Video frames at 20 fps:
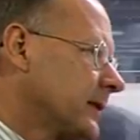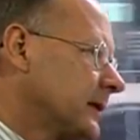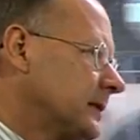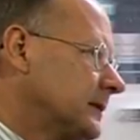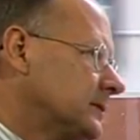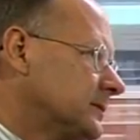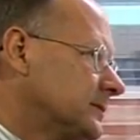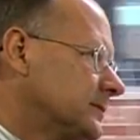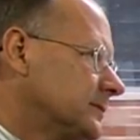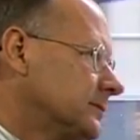
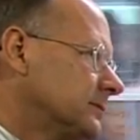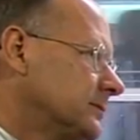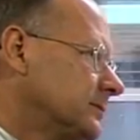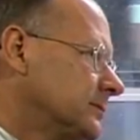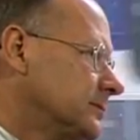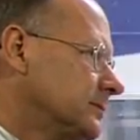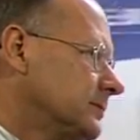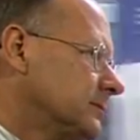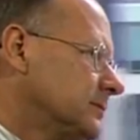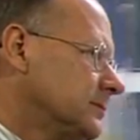
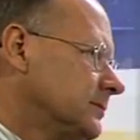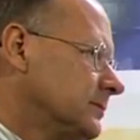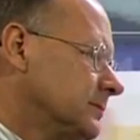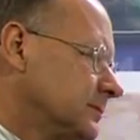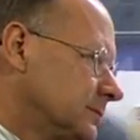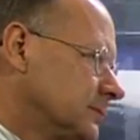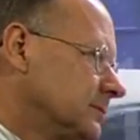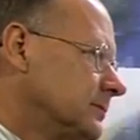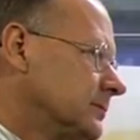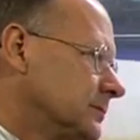
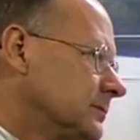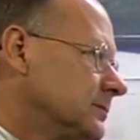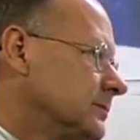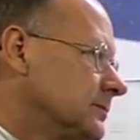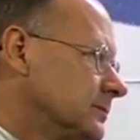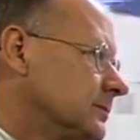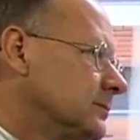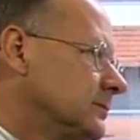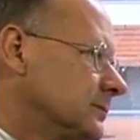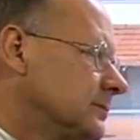
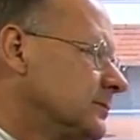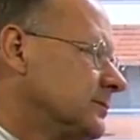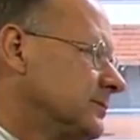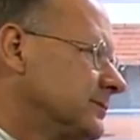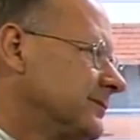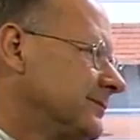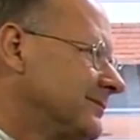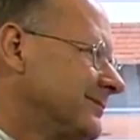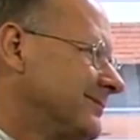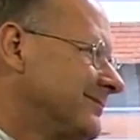
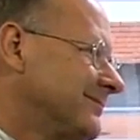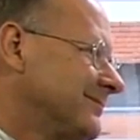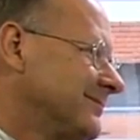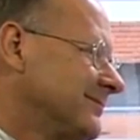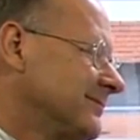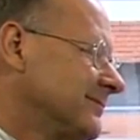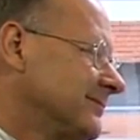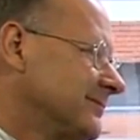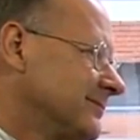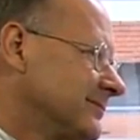
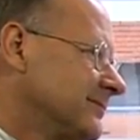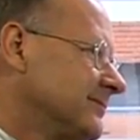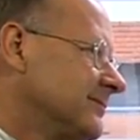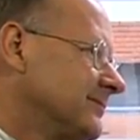(silent)